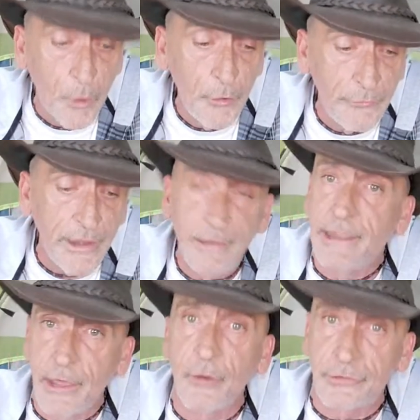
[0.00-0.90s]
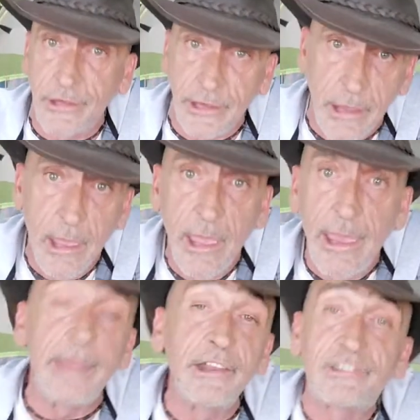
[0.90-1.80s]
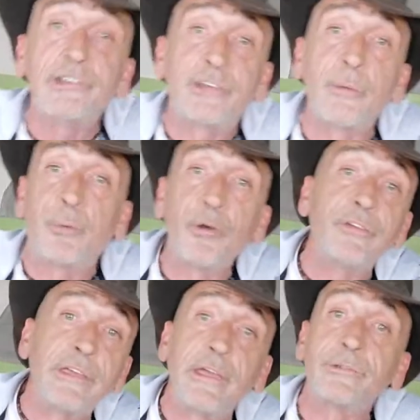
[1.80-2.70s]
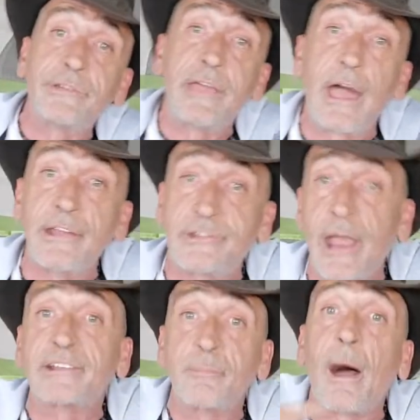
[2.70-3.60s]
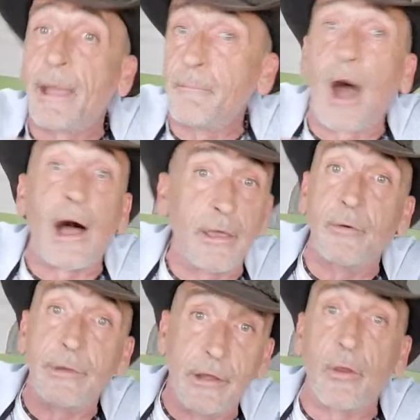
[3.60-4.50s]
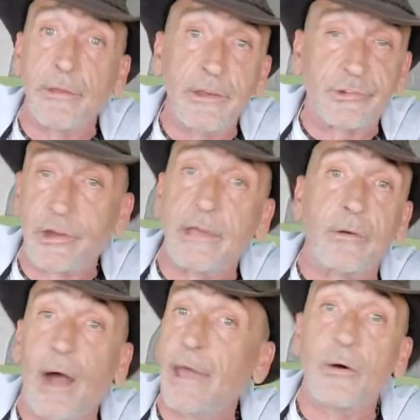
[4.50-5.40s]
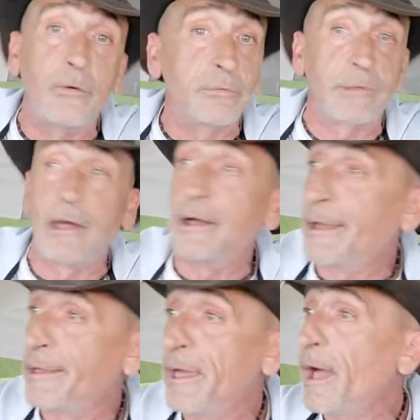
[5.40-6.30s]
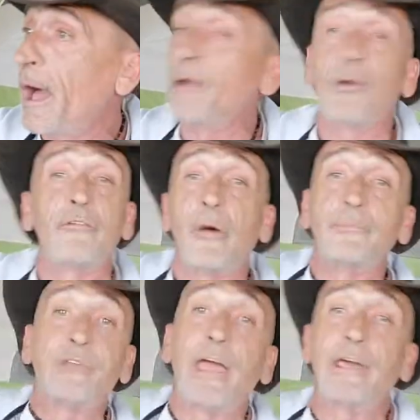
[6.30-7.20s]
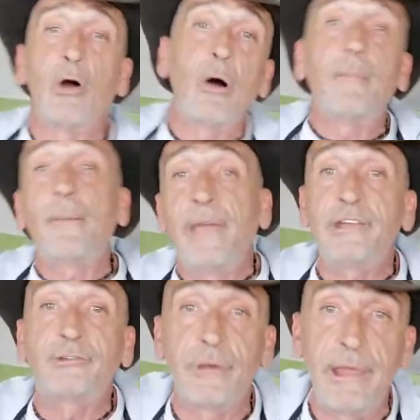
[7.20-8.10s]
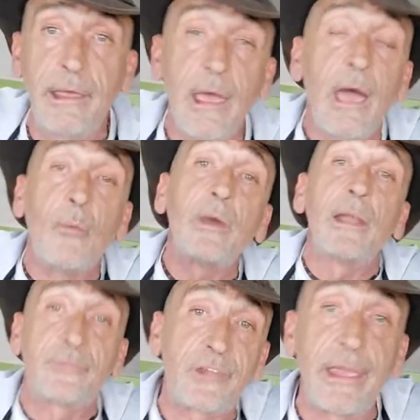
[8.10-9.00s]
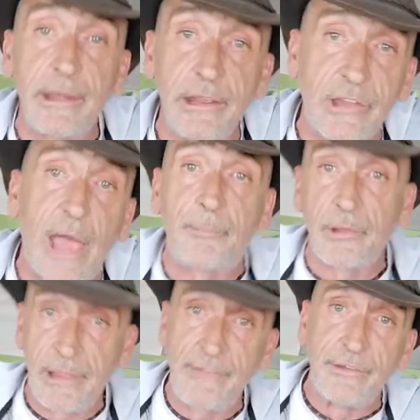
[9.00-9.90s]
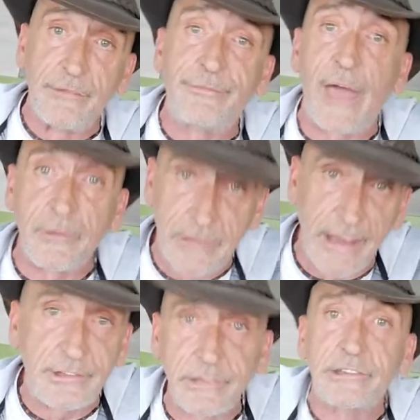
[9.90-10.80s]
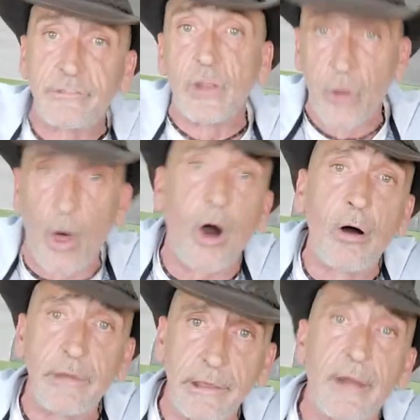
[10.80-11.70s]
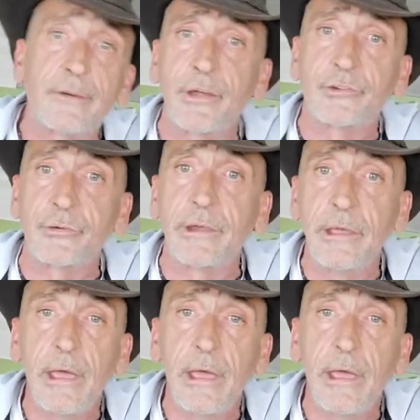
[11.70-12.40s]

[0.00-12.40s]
proven guilty. Innocent until proven guilty, guys. That's my motto here on this channel. I don't know if I'm saying, oh, I'm a patriot. What I'm saying is I believe in the foundations of the law in our country.